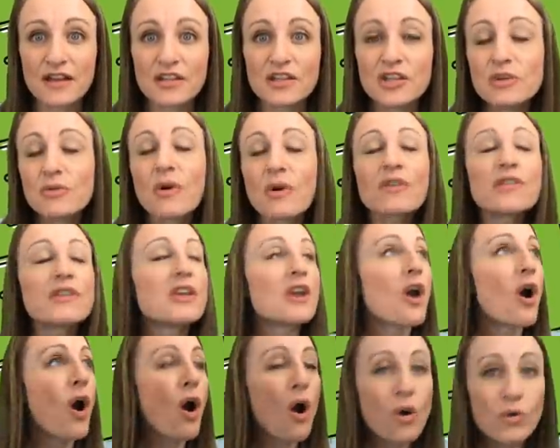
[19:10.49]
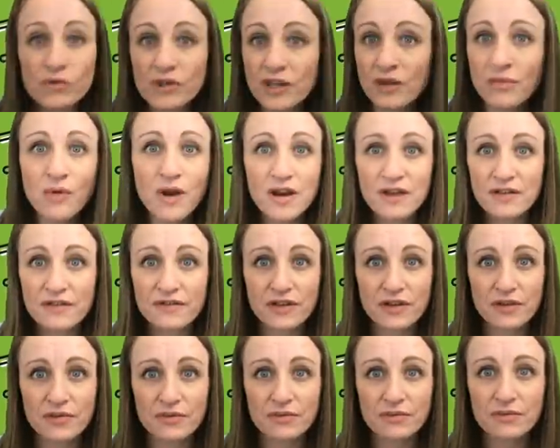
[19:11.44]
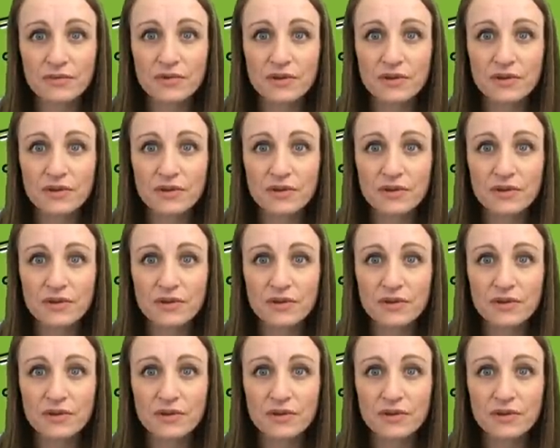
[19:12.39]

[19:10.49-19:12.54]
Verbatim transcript: You are the only one of you.